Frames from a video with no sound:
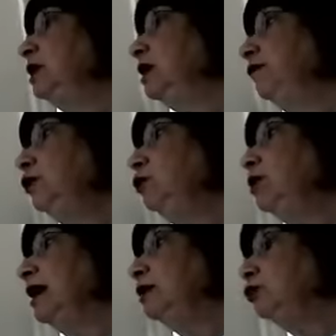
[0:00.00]
give you
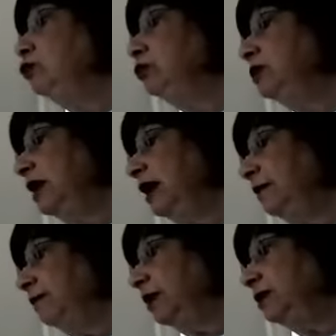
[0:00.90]
a true
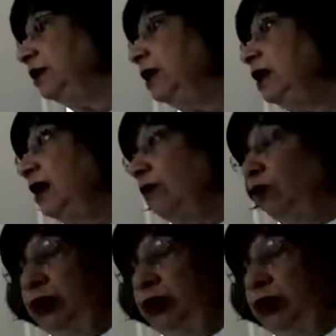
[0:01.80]
statement. When